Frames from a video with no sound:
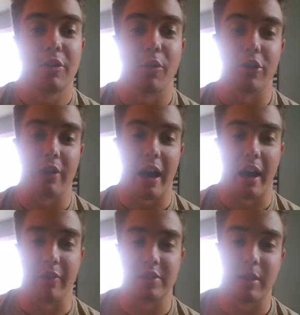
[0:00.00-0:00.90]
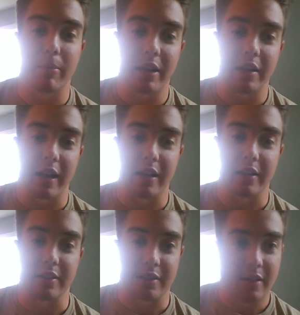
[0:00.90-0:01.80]
where you have somebody that
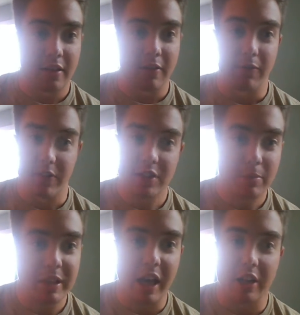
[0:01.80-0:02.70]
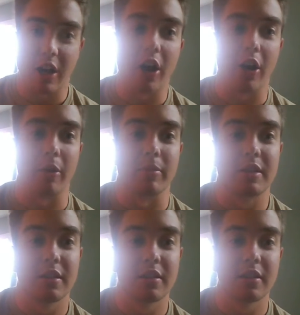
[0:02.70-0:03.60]
is visibly
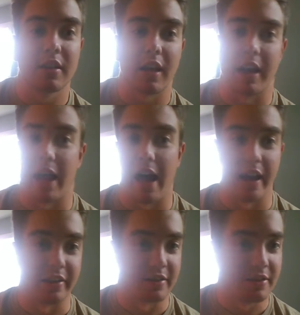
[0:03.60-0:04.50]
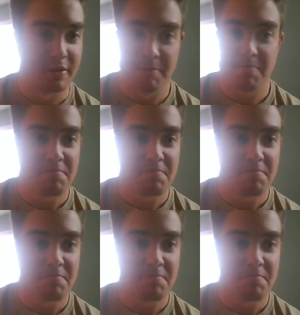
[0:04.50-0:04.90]
unarmed and has